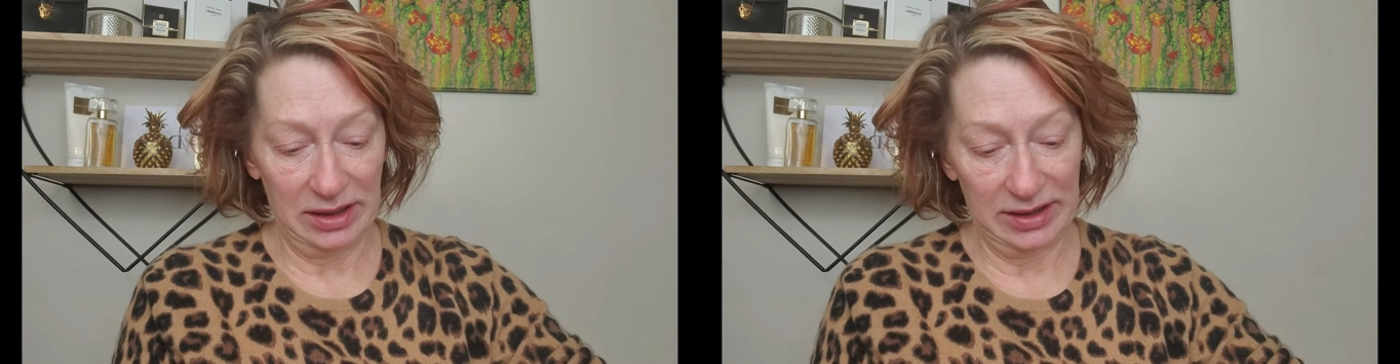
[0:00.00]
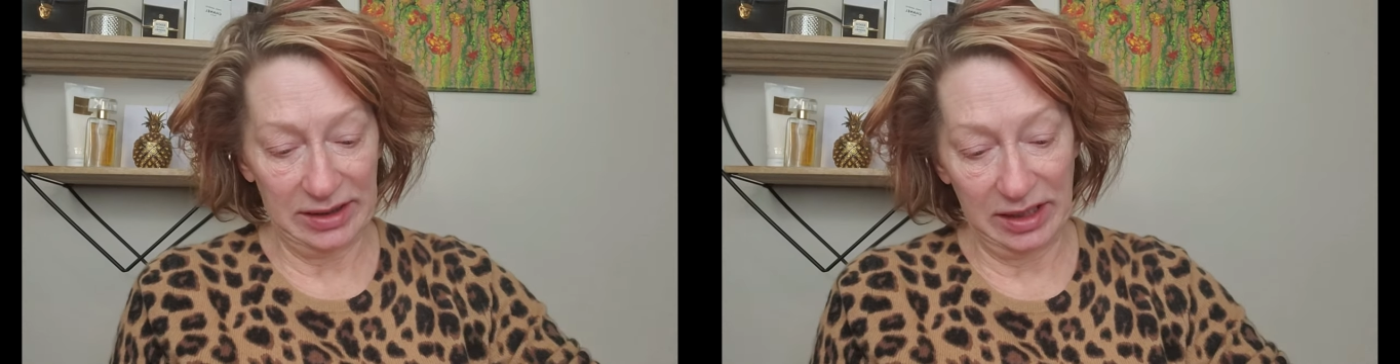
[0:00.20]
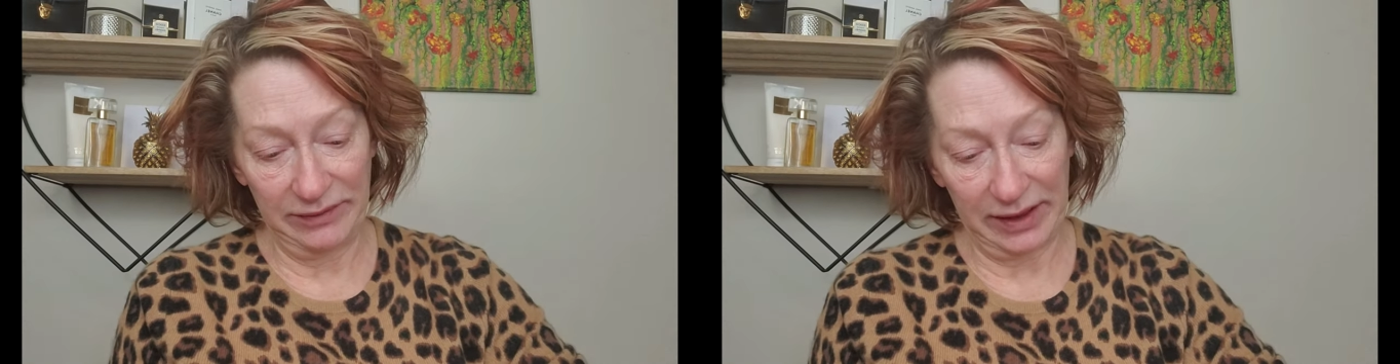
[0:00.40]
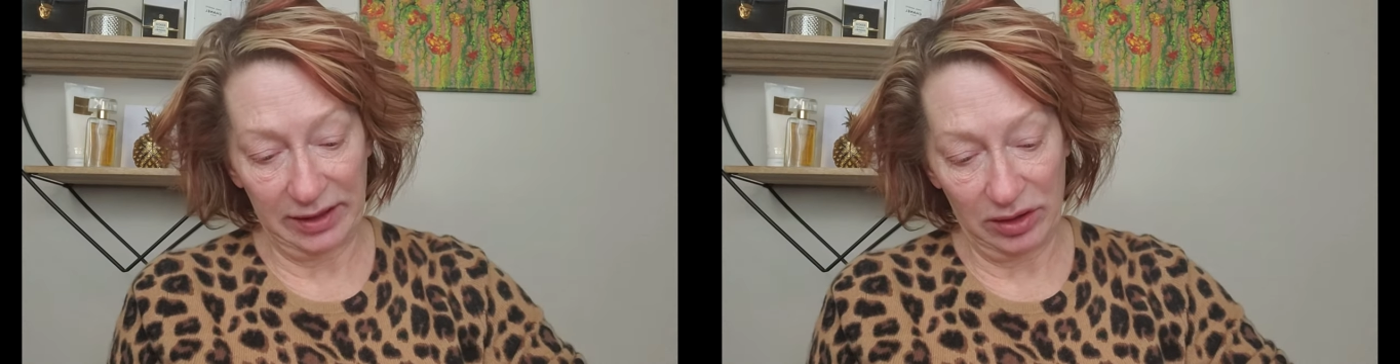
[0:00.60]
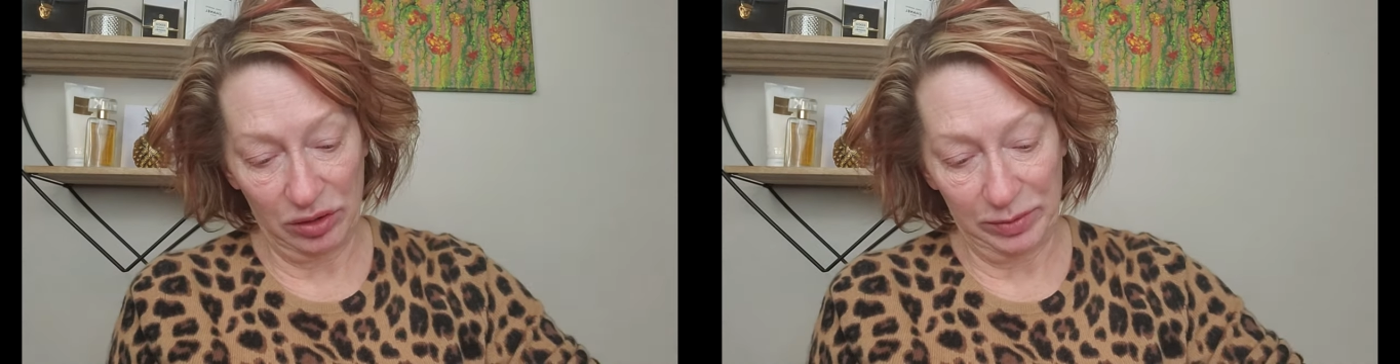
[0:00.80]
Let's see if I
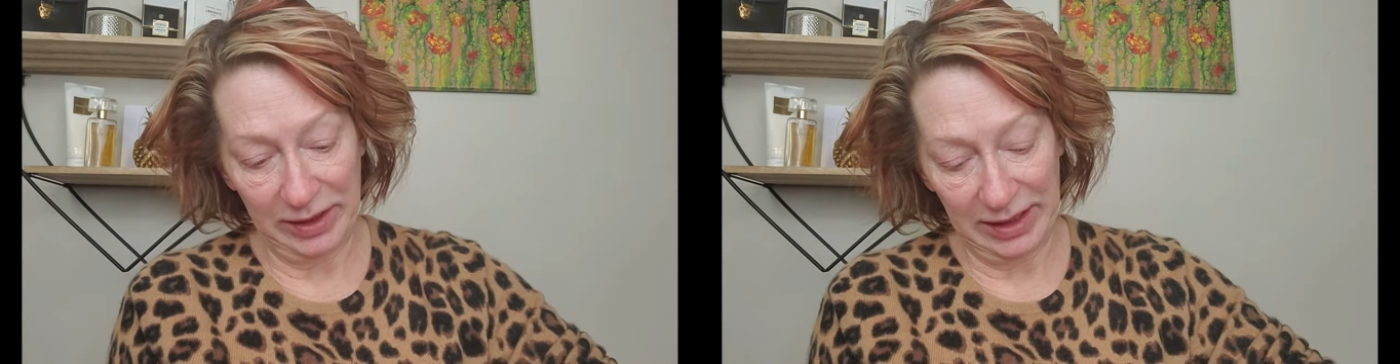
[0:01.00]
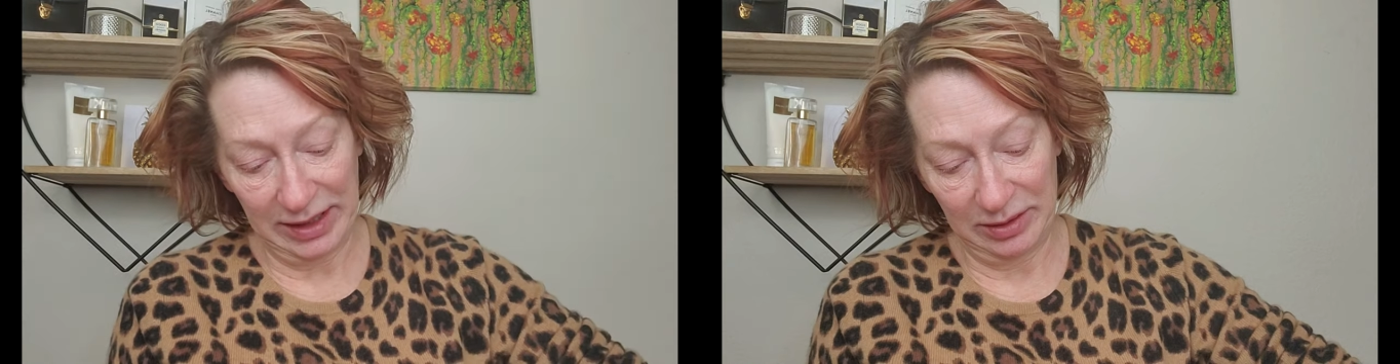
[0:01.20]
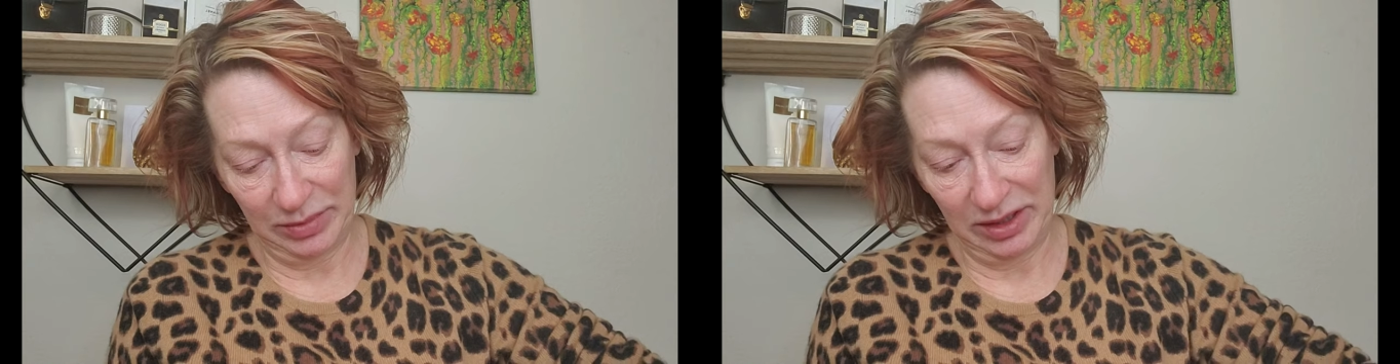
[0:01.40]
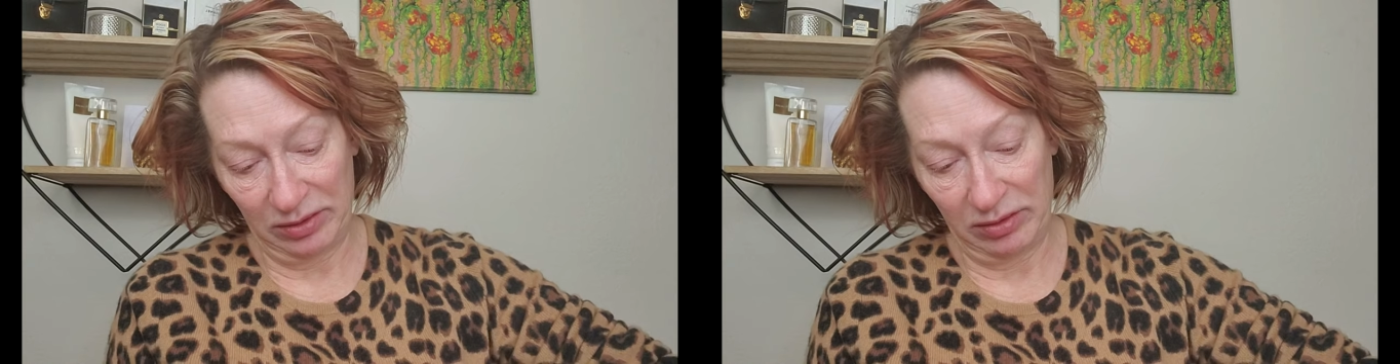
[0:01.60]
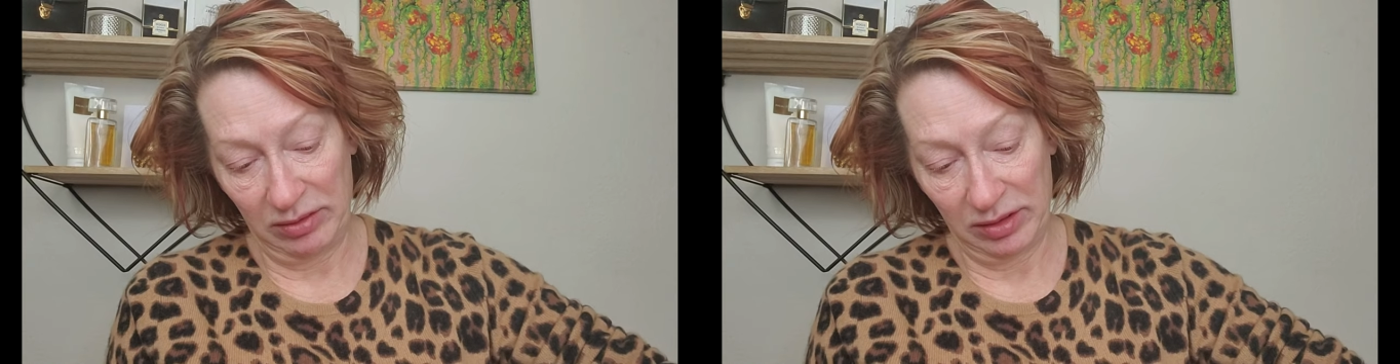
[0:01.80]
can open it up here.